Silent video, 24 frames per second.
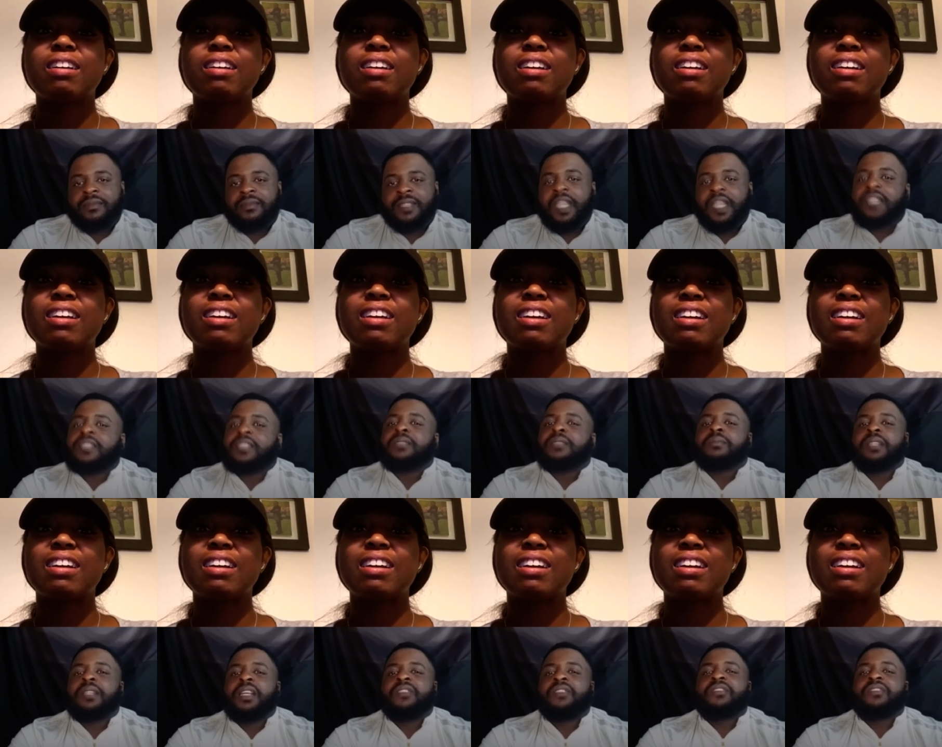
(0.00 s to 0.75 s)
Speaker 1: That's some
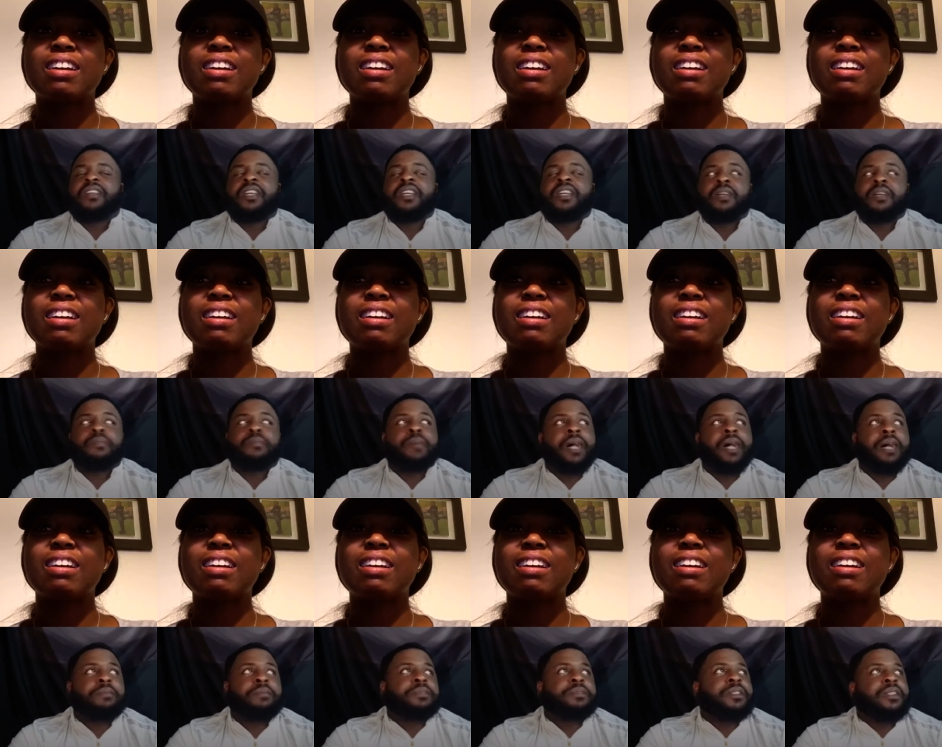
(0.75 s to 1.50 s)
love and hip
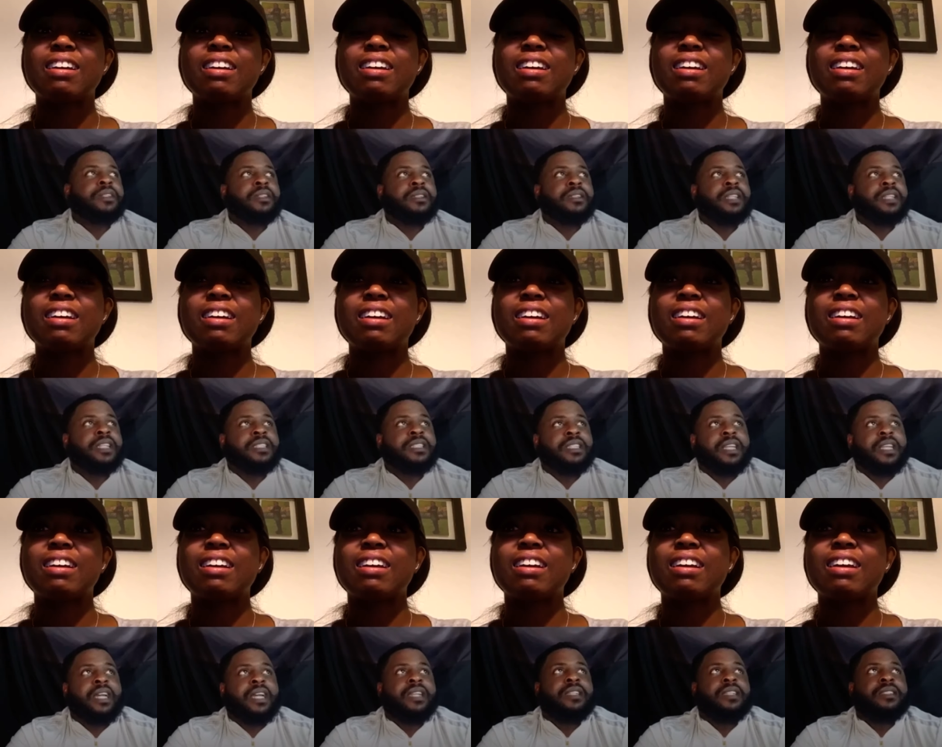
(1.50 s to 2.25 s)
hop junk. That's
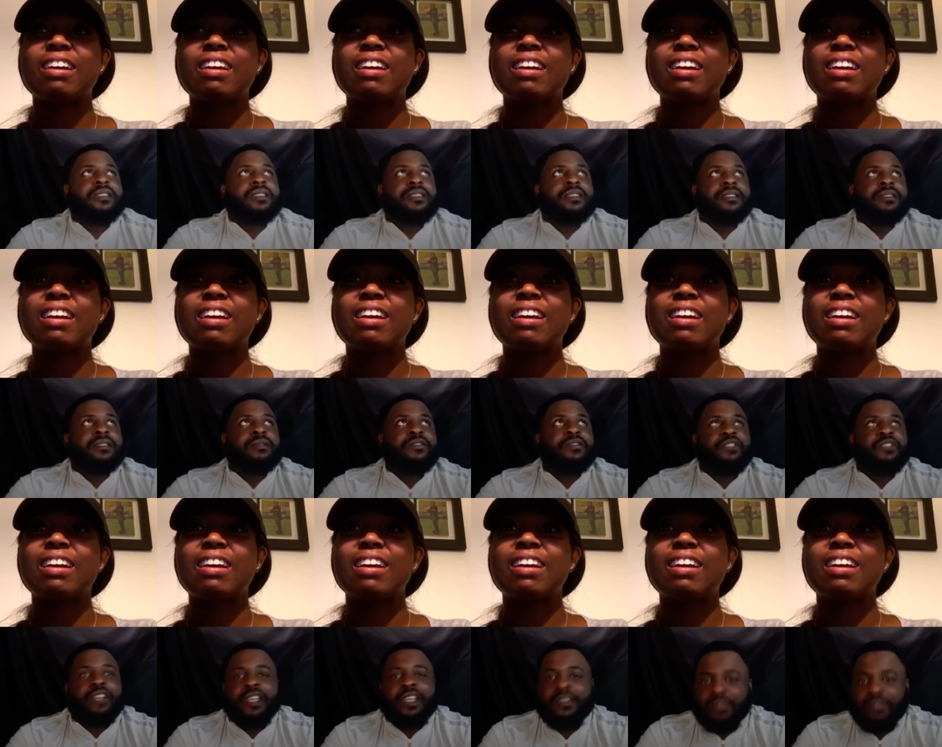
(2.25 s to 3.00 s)
like
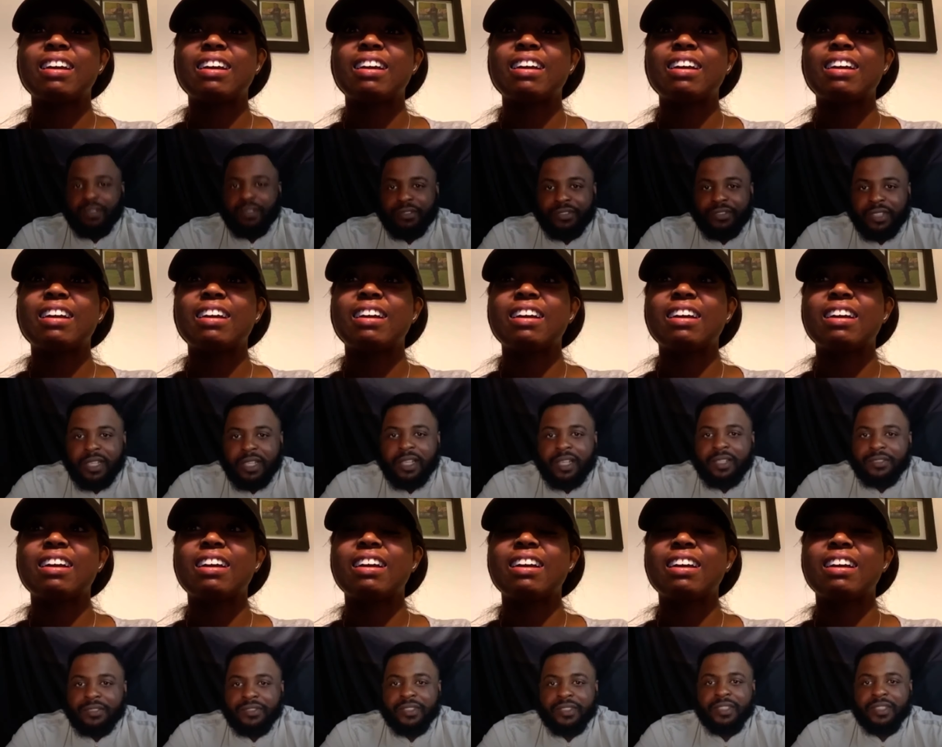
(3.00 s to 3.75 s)
flavor of
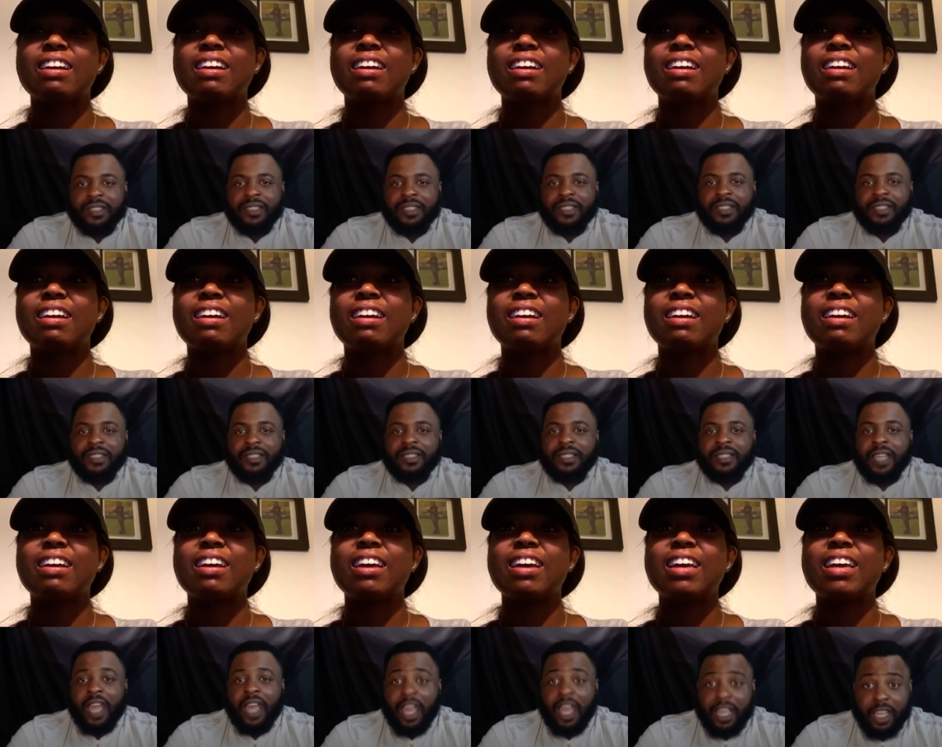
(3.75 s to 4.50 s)
love.
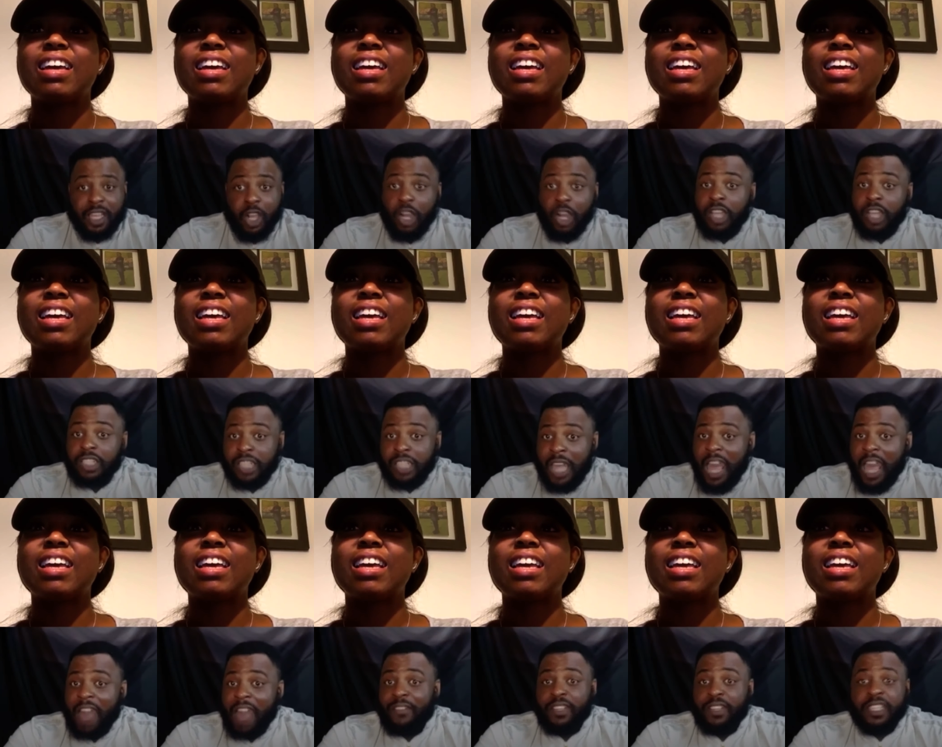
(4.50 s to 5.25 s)
Y'all should
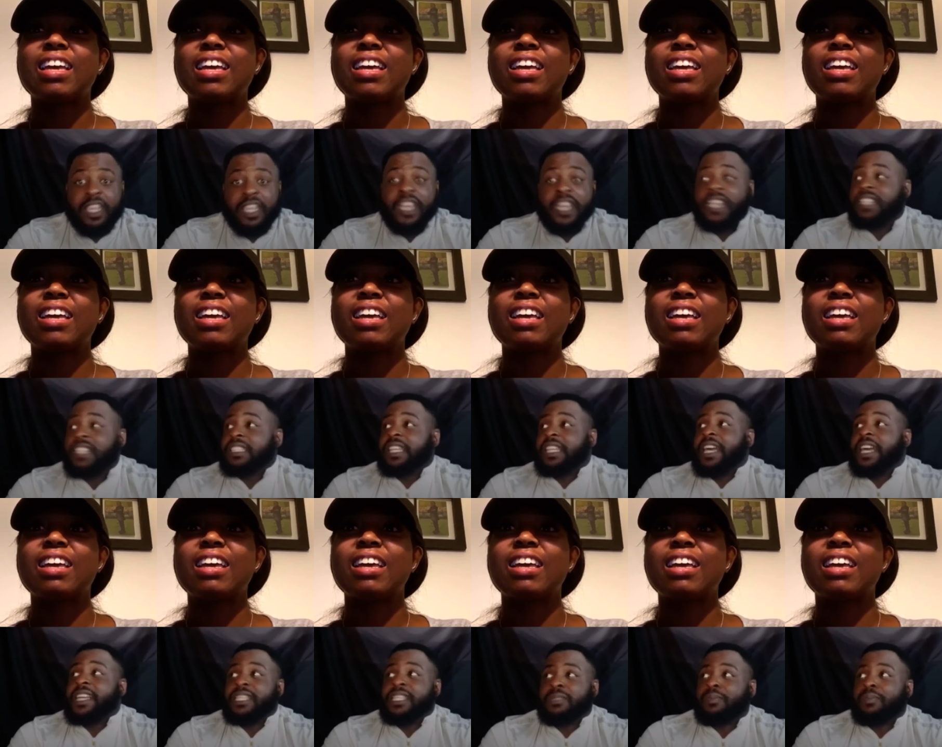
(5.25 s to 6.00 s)
have a king
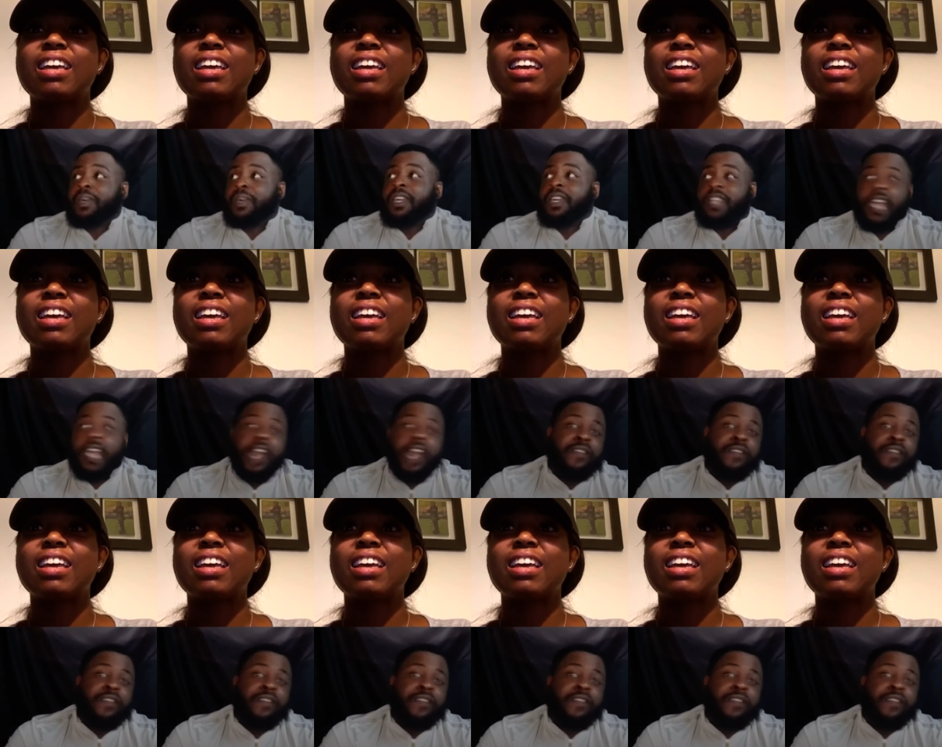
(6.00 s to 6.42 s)
size bed. And